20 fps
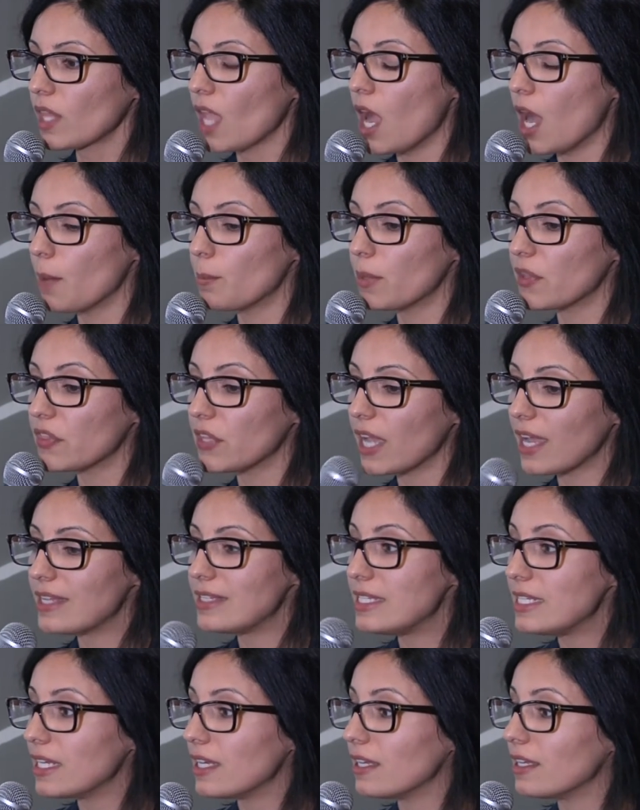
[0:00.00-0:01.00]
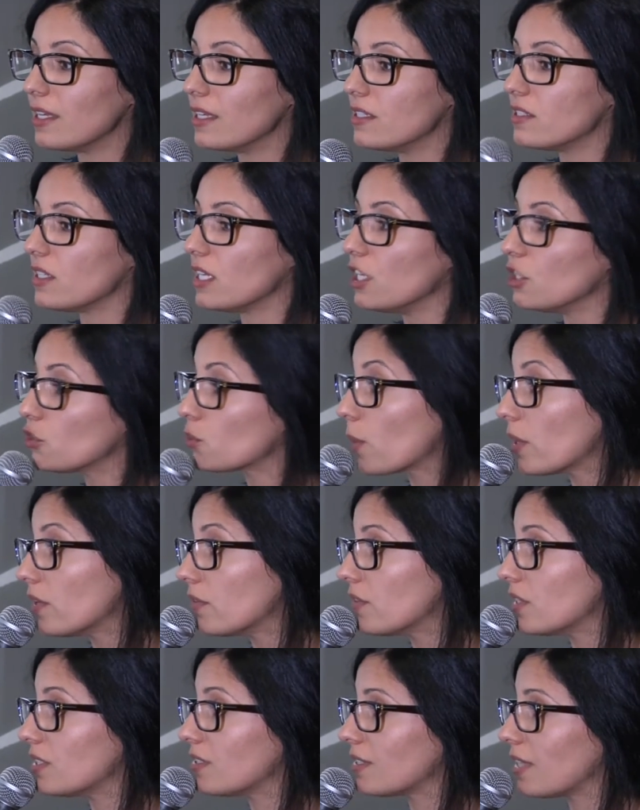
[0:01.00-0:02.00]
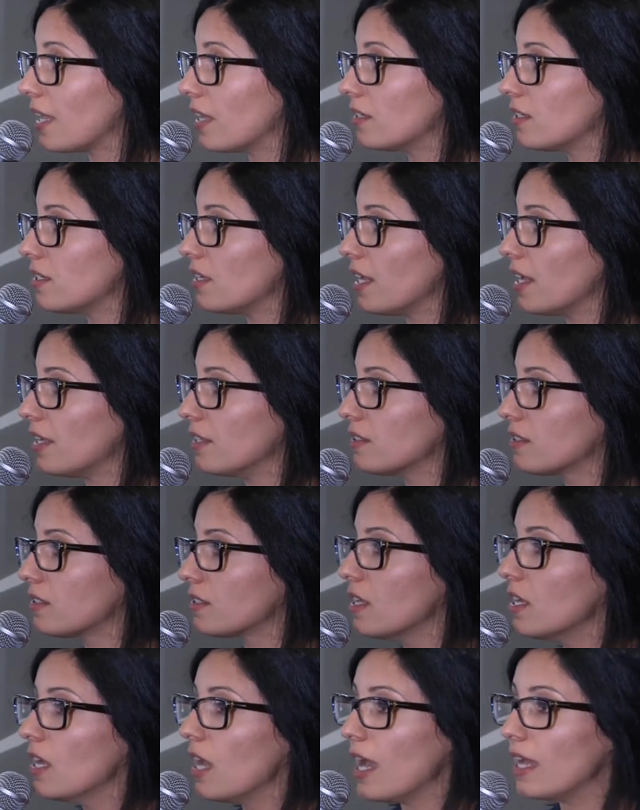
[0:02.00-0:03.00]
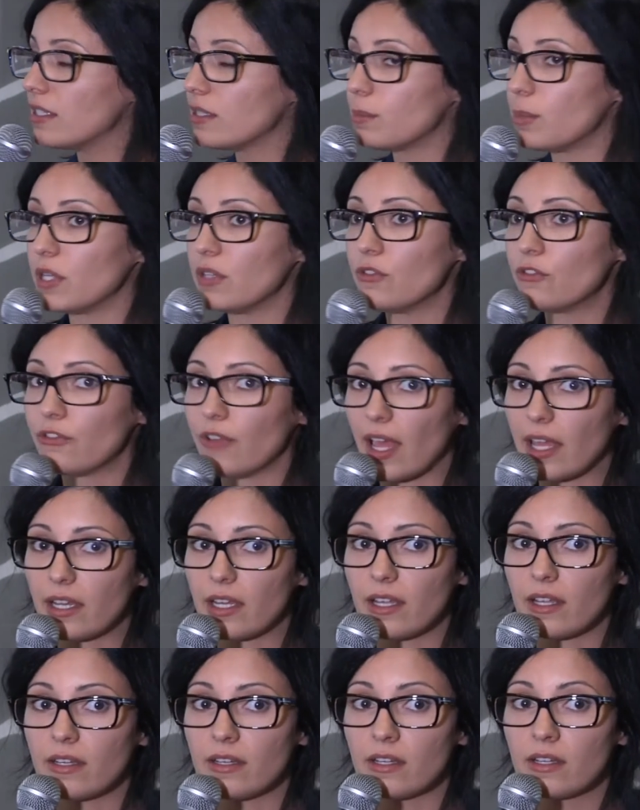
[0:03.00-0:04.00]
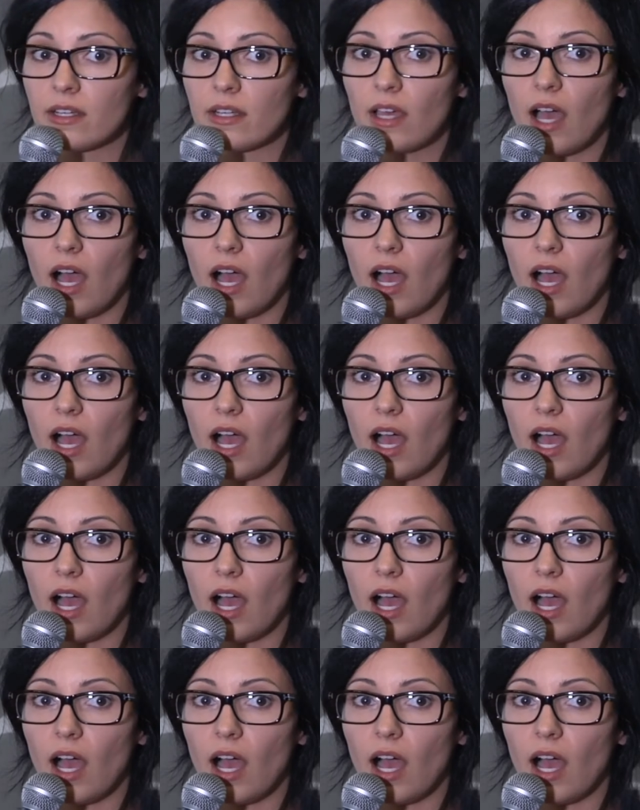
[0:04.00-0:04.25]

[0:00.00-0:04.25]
But the idea is each one of these candidates has been vetted,